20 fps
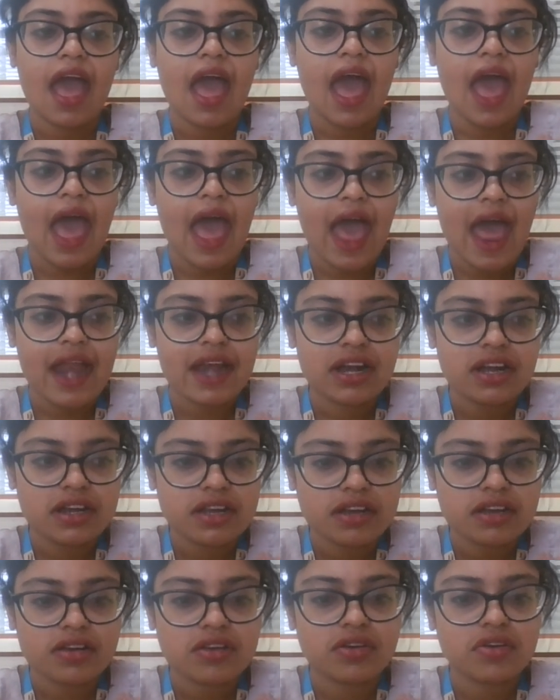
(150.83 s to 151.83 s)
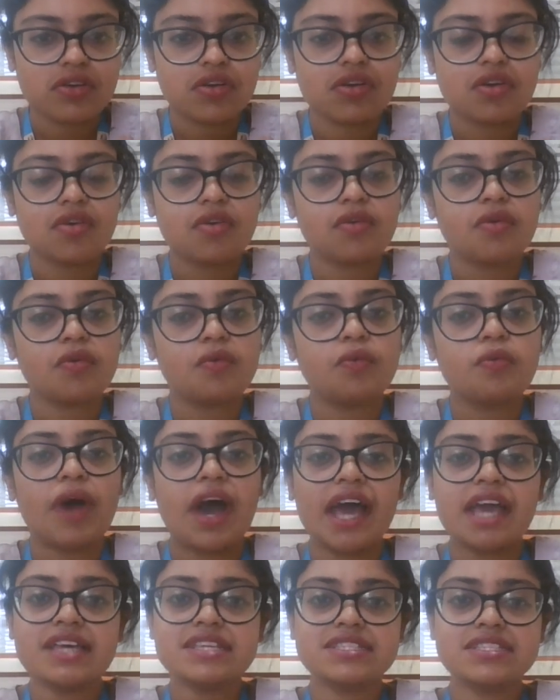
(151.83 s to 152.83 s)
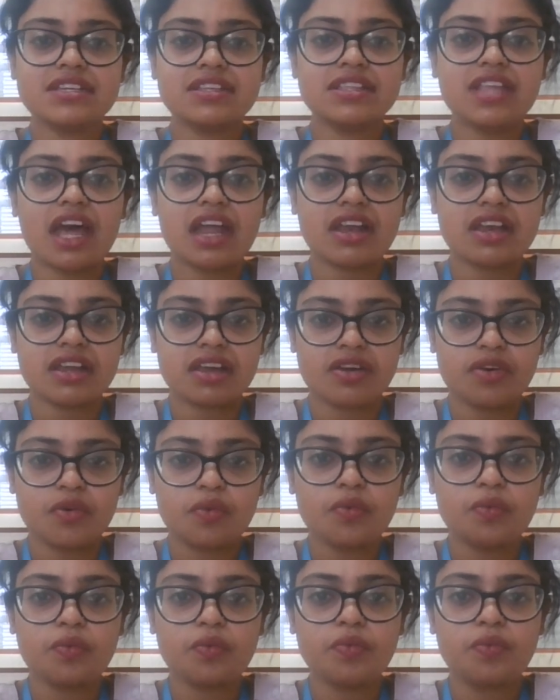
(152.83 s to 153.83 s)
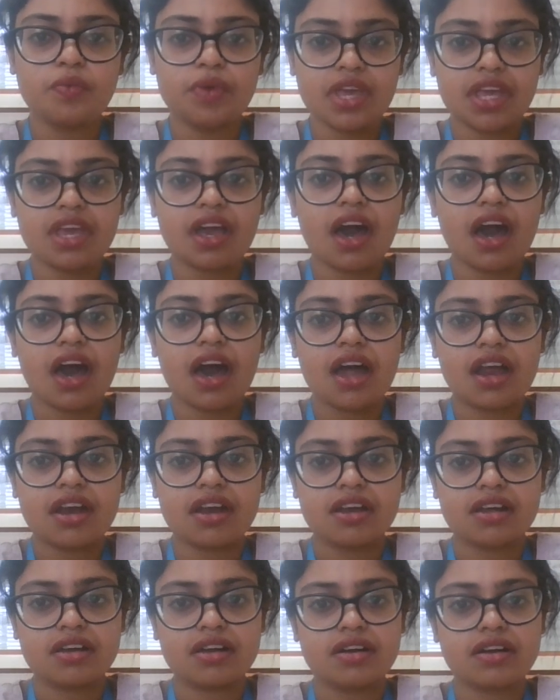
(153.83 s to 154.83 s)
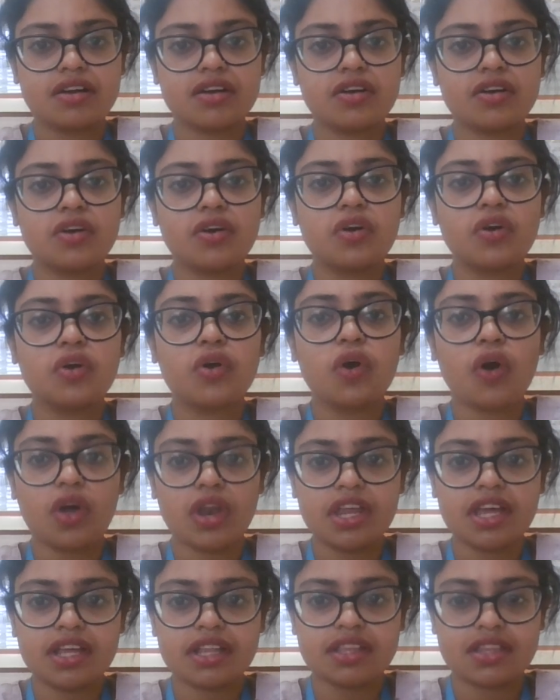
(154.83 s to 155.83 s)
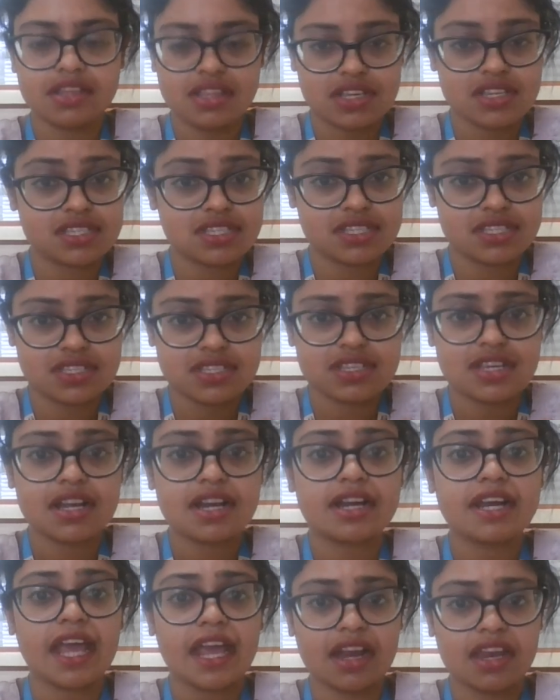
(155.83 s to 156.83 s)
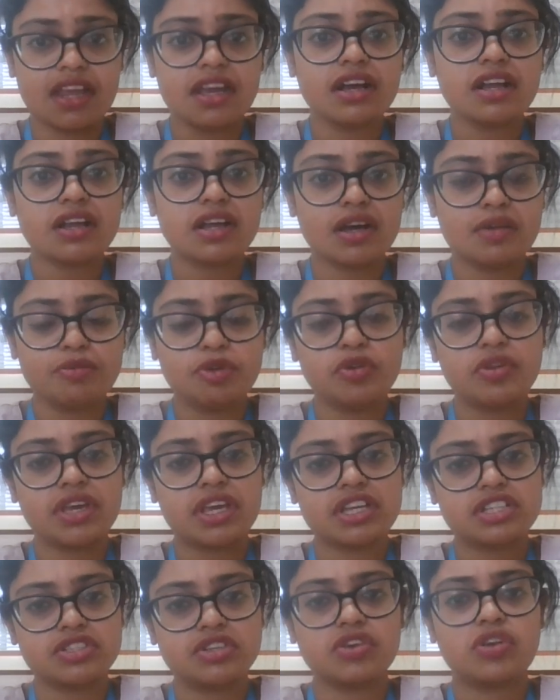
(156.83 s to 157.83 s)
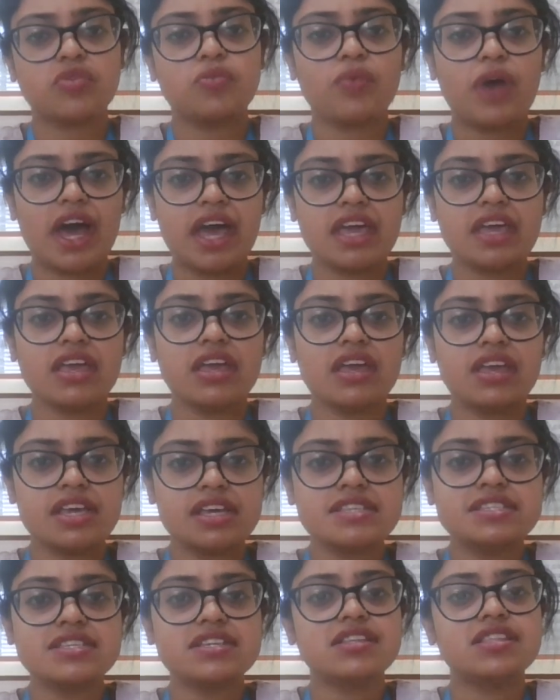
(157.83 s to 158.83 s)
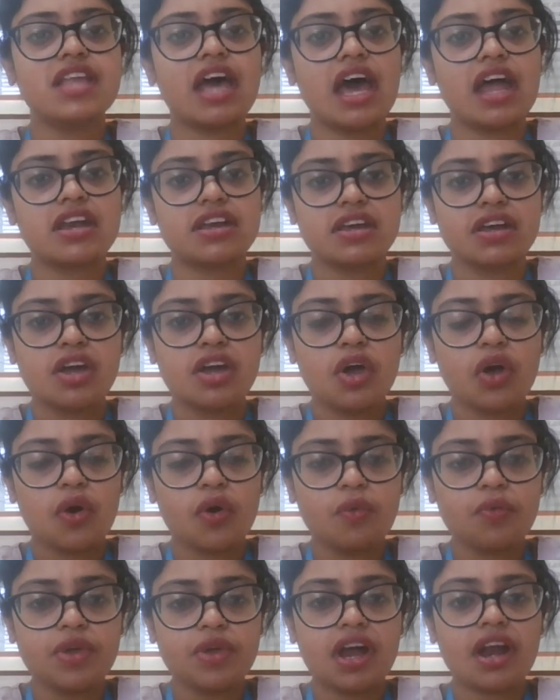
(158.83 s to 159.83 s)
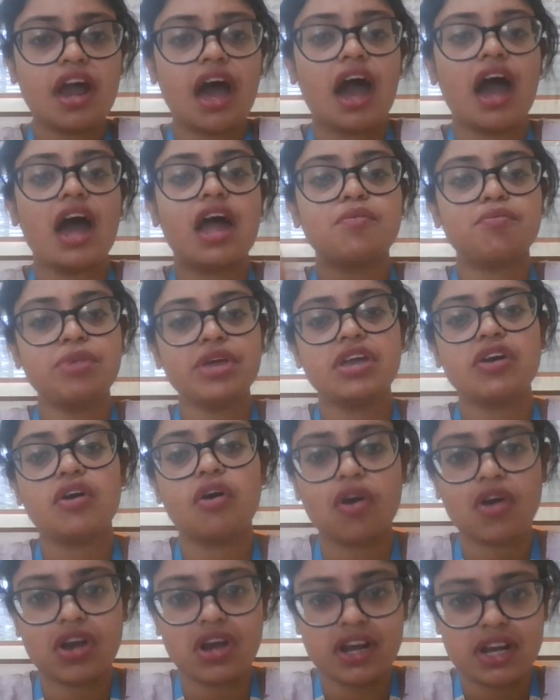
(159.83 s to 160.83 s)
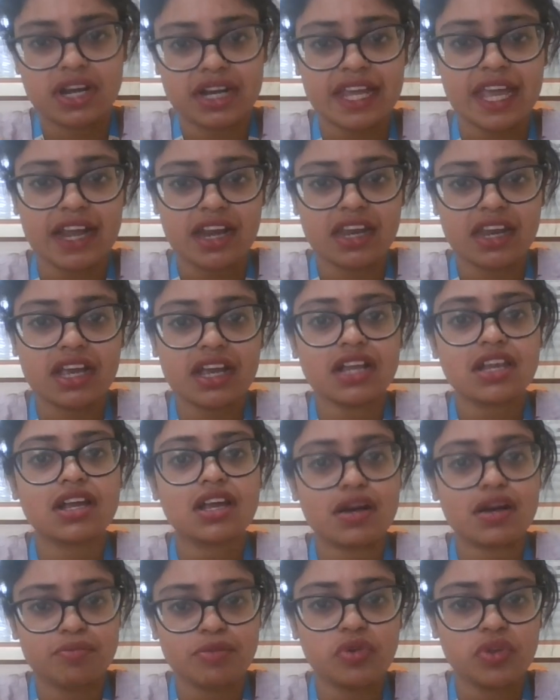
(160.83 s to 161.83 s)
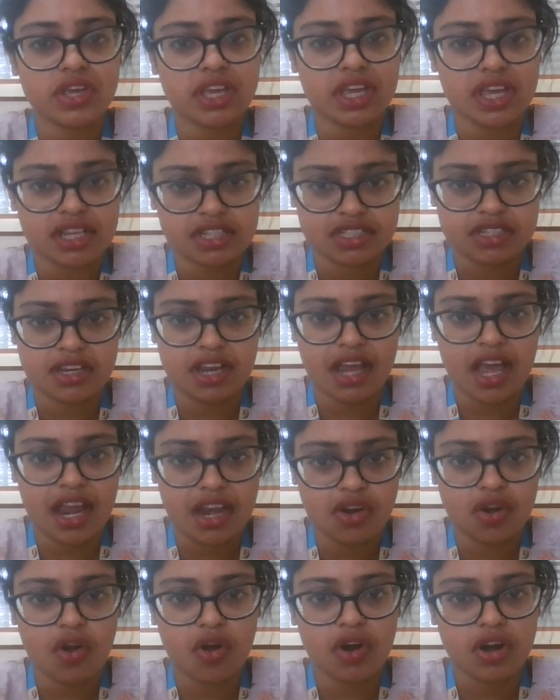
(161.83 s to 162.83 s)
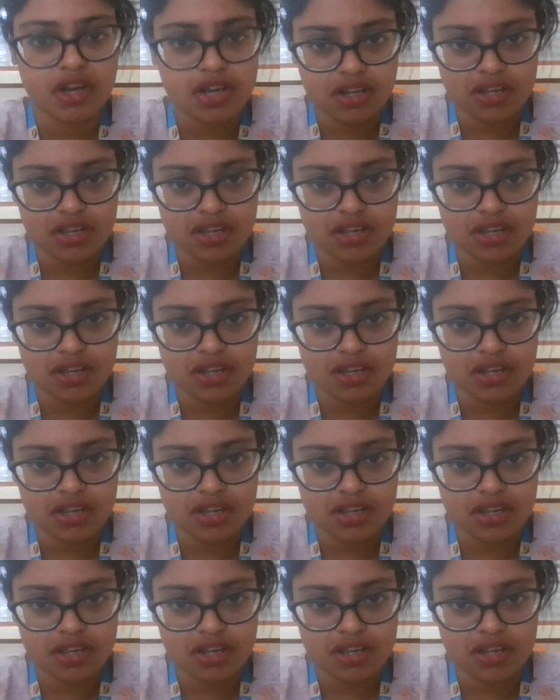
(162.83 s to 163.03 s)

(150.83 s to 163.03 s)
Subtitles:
And why is it that we are calling this technical communication, or why is it that we are harping on technical communication and not